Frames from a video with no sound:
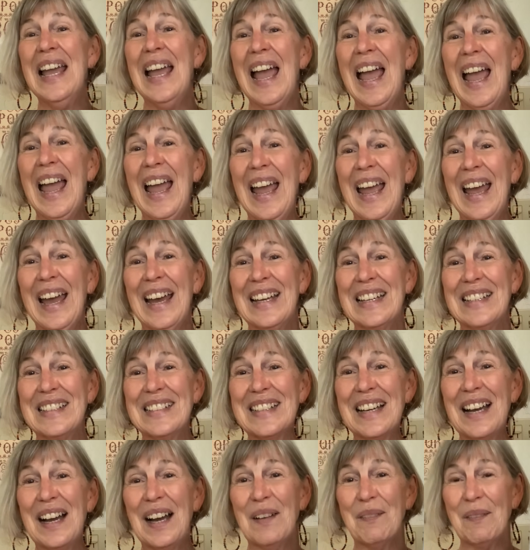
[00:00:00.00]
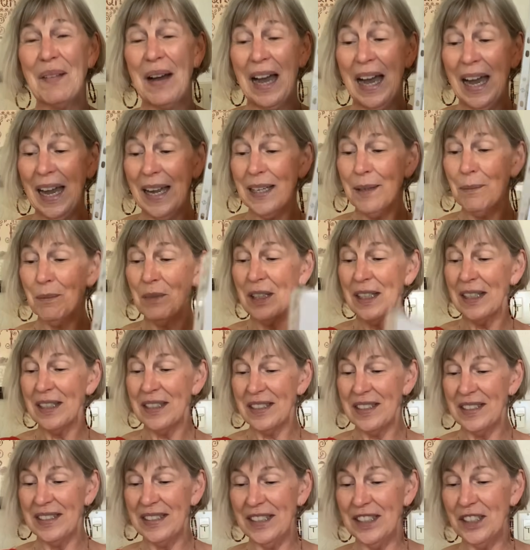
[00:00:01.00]
And I am going to
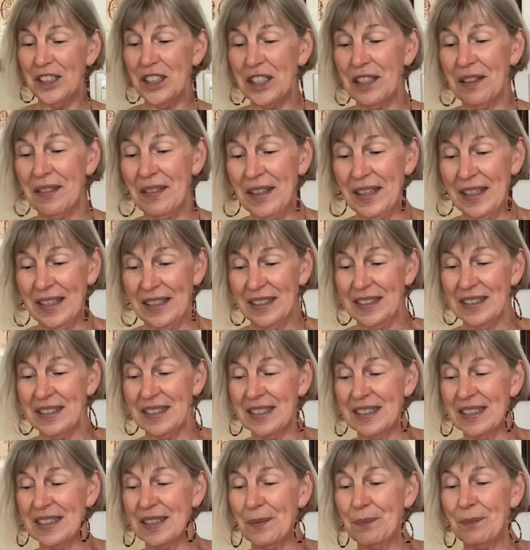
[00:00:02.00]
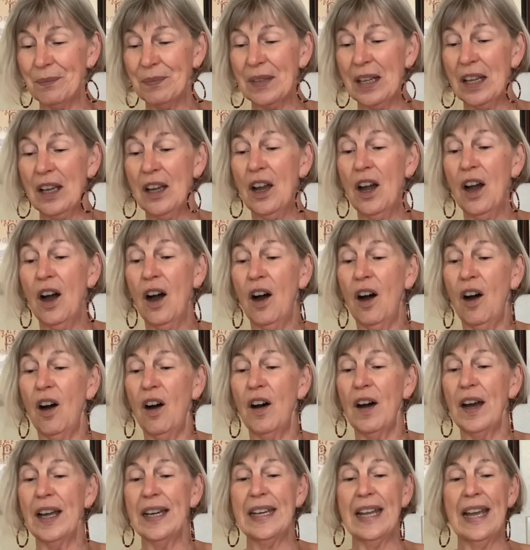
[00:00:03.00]
stitch this
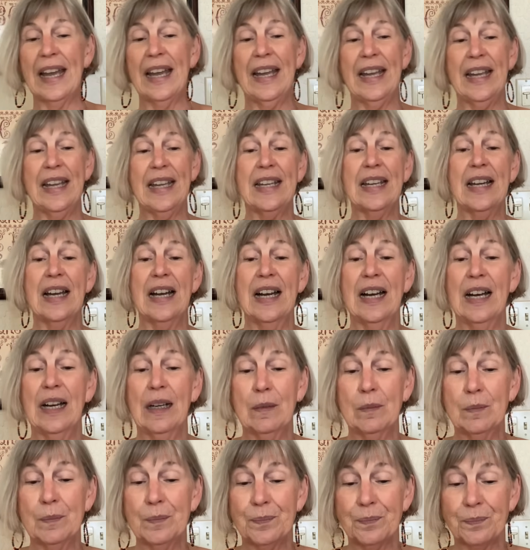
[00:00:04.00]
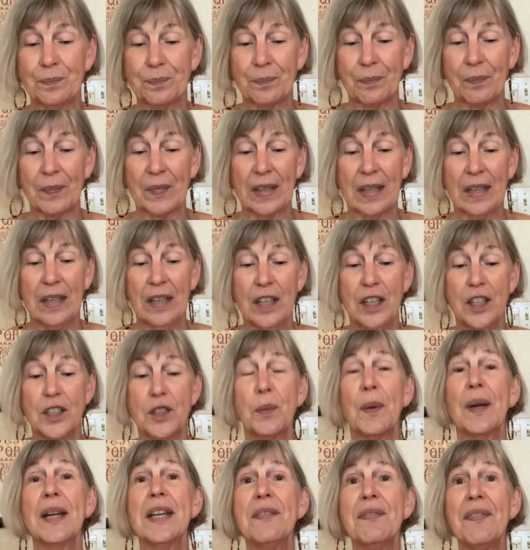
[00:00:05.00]
on a
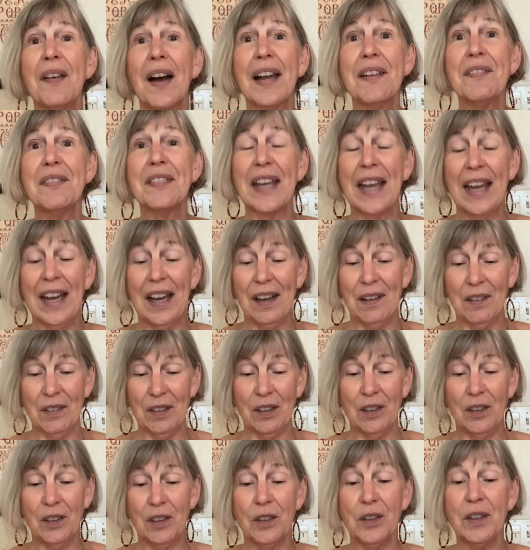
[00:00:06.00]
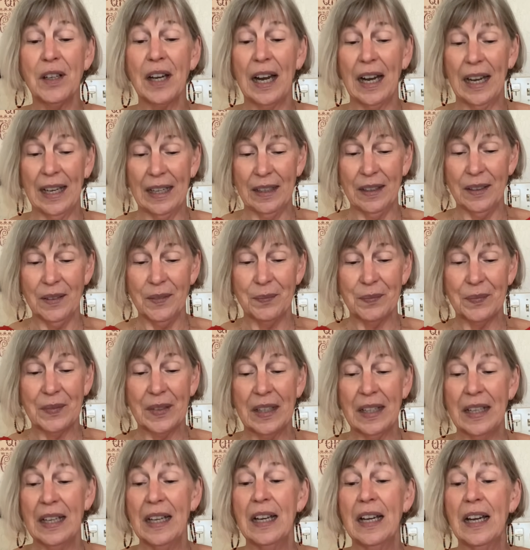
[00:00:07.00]
25 count Lugana,
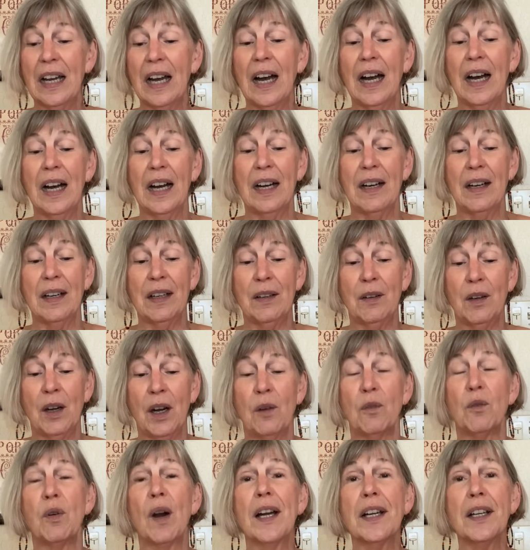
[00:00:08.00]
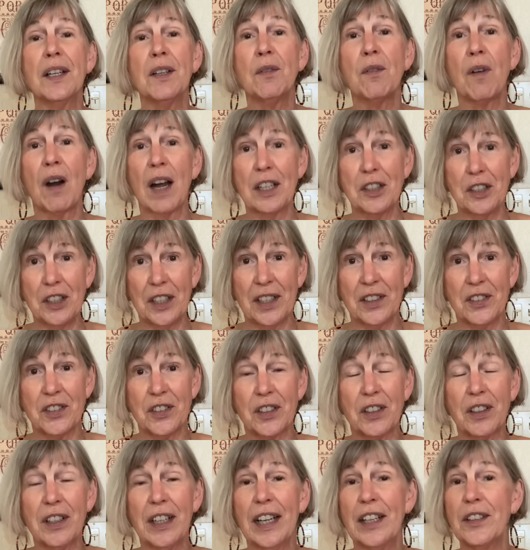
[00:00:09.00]
Rugged
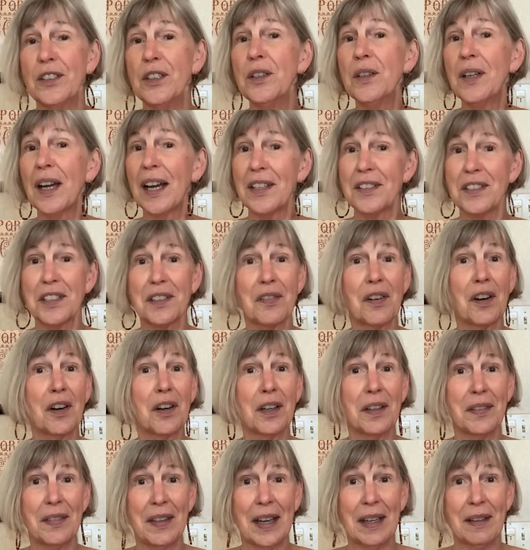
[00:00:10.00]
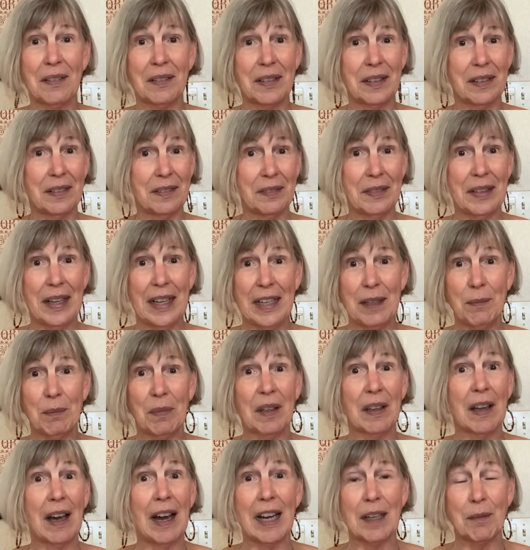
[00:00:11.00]
Rochester, and you guys have heard that name a
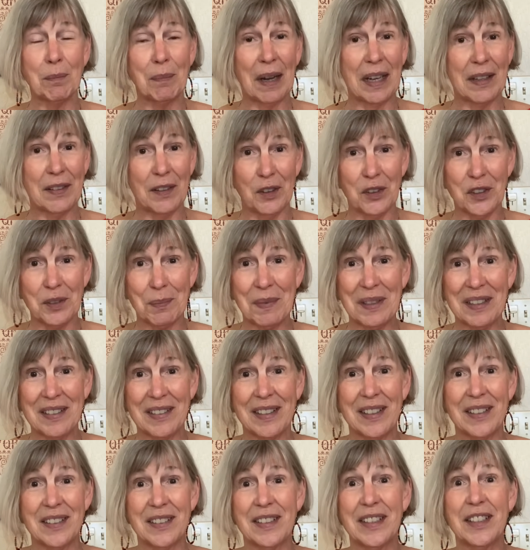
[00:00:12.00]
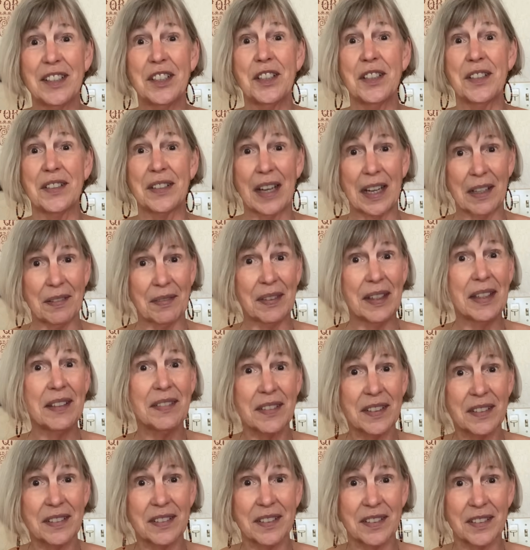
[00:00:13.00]
lot by those missing stitches. I think
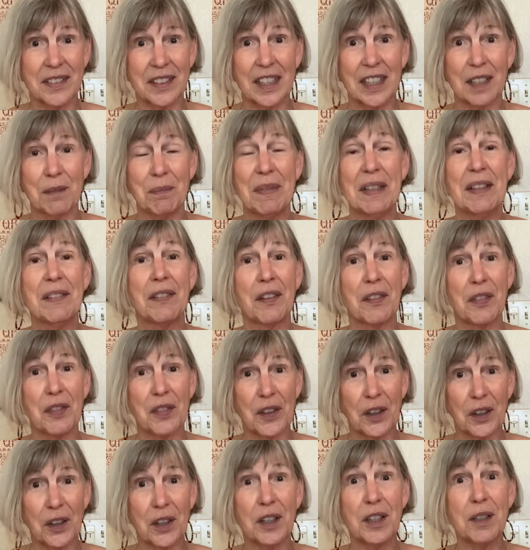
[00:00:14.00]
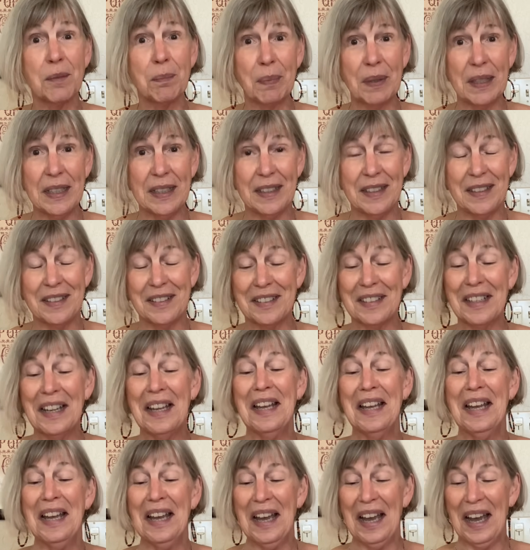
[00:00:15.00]
this is going to be the third piece
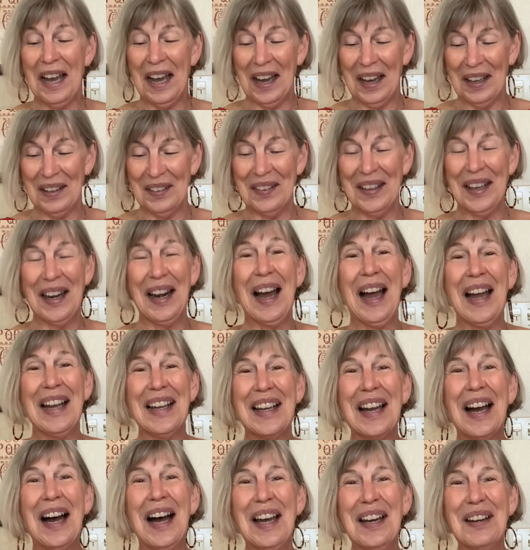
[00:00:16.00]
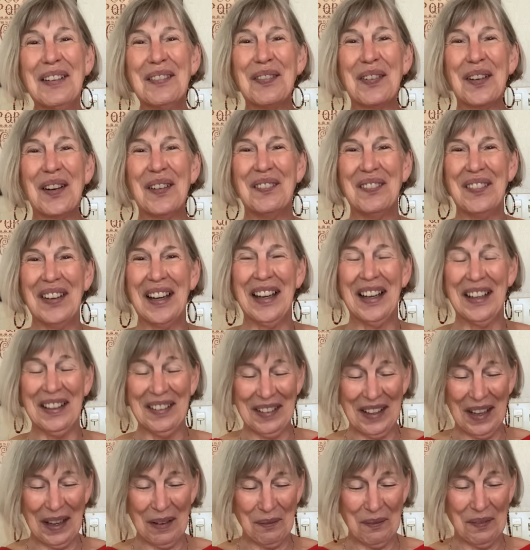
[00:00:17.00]
that I got from
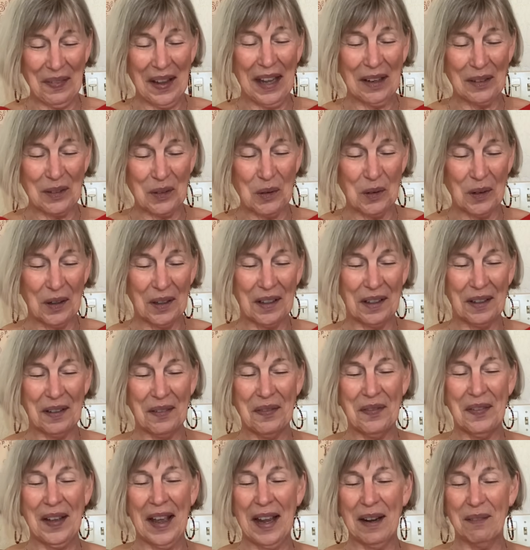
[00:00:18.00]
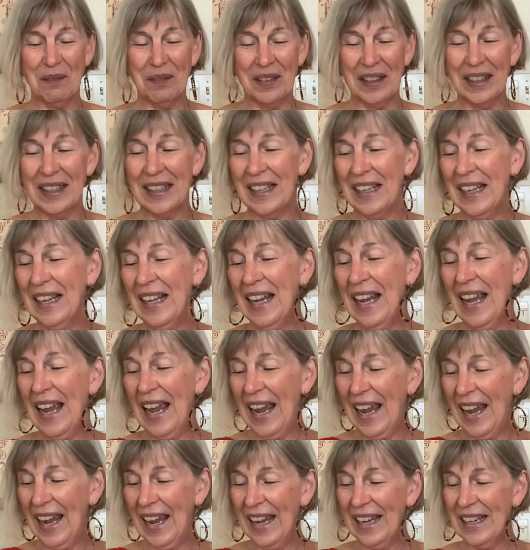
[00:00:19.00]
that fat quarter of fabric,
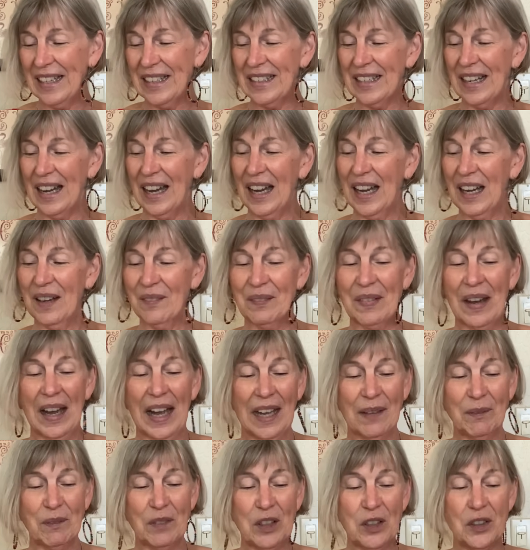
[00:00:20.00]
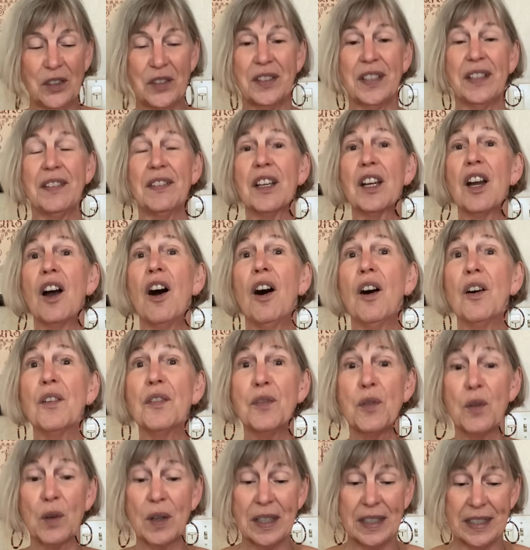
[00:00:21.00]
and I'm using the called
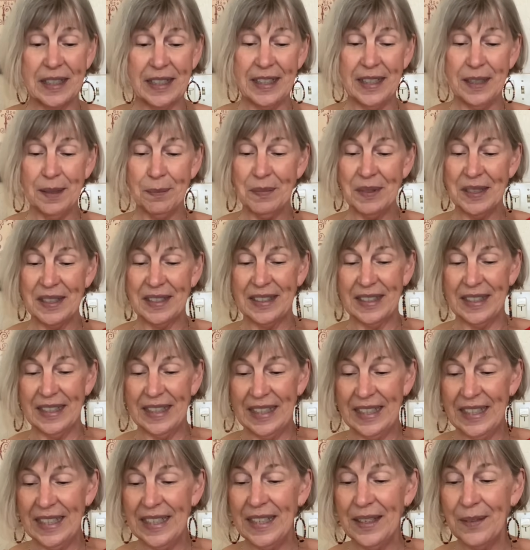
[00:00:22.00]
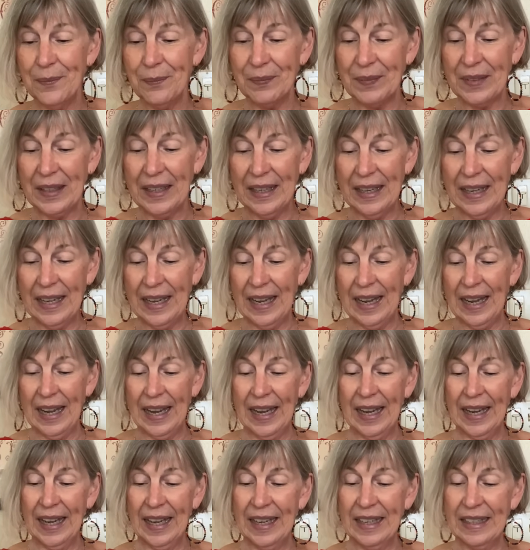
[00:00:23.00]
for DMC,
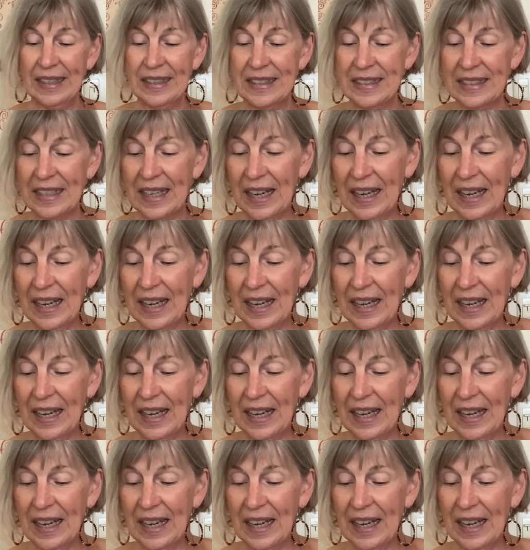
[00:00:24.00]
and